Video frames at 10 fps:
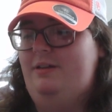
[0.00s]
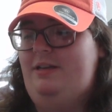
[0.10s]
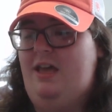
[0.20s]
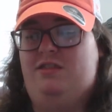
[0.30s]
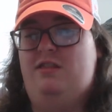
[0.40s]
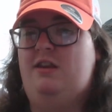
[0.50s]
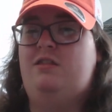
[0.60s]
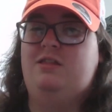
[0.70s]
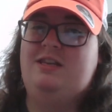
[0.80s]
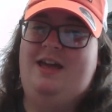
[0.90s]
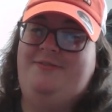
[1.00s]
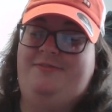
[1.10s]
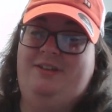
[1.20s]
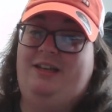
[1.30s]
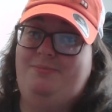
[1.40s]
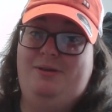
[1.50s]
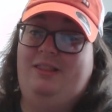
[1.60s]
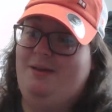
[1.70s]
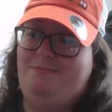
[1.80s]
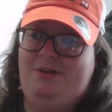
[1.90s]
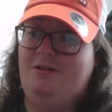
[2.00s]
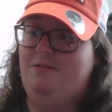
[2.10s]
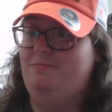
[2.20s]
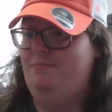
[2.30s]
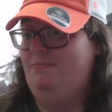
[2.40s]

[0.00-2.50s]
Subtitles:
Texans at 6.5, I feel like should be a lot bigger.